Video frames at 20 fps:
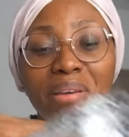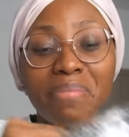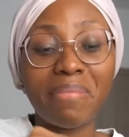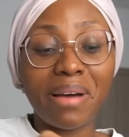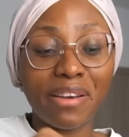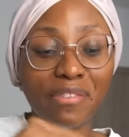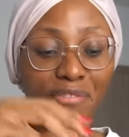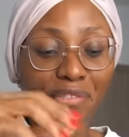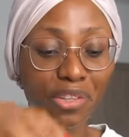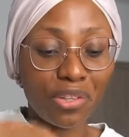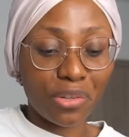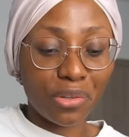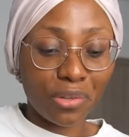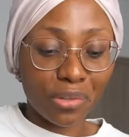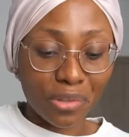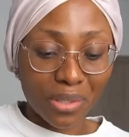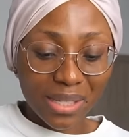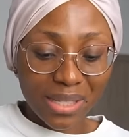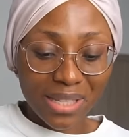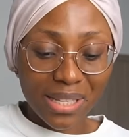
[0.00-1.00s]
in my
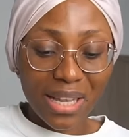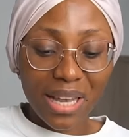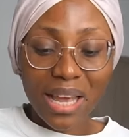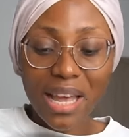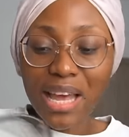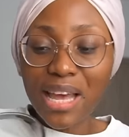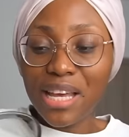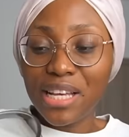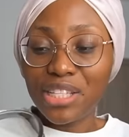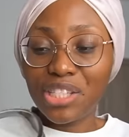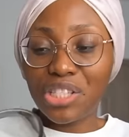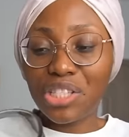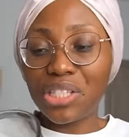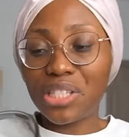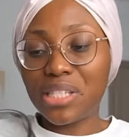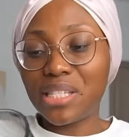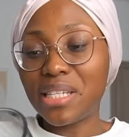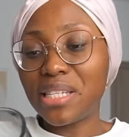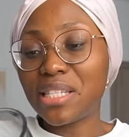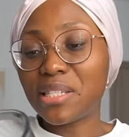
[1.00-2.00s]
videos, she
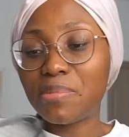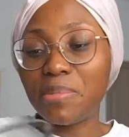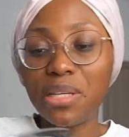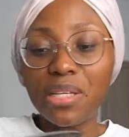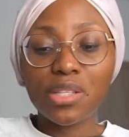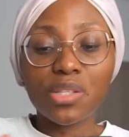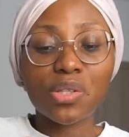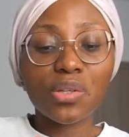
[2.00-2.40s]
sees me.